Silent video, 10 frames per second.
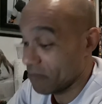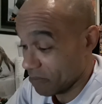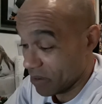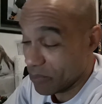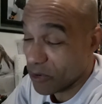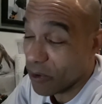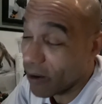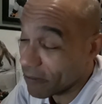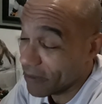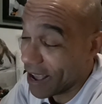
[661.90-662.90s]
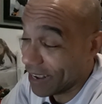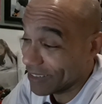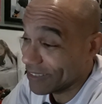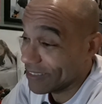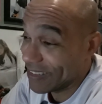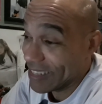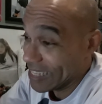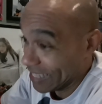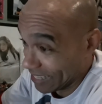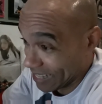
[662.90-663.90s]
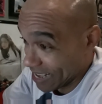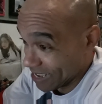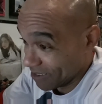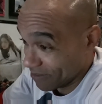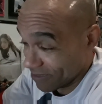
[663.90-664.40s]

people who aren't fat. I